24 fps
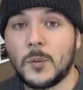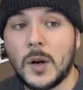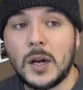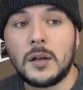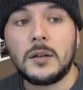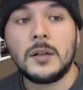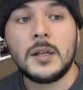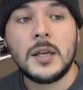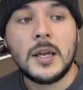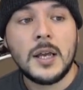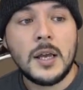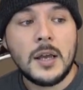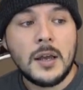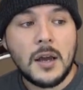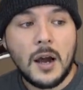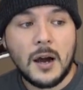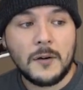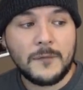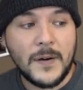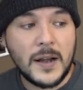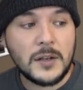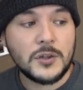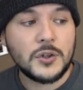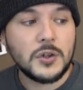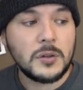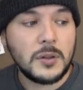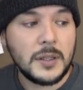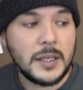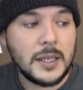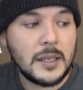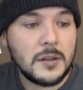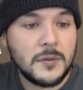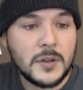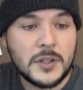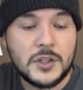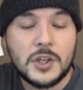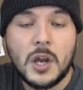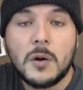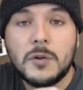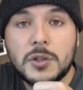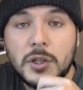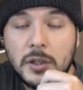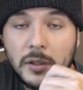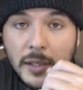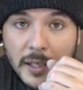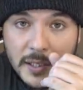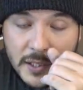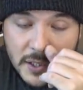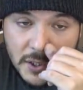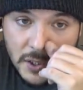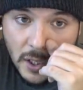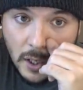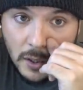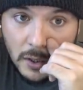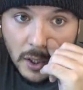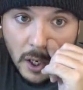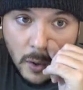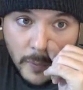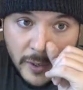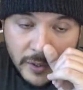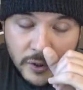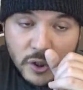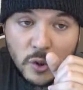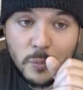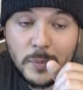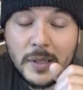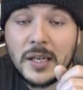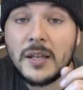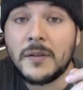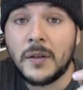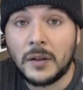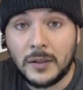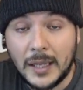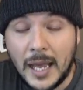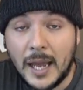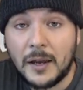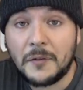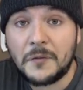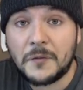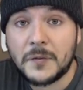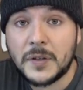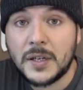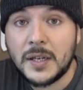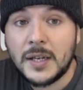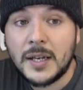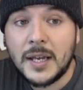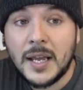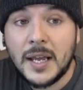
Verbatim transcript: Well, eventually the socialists are going to be the left,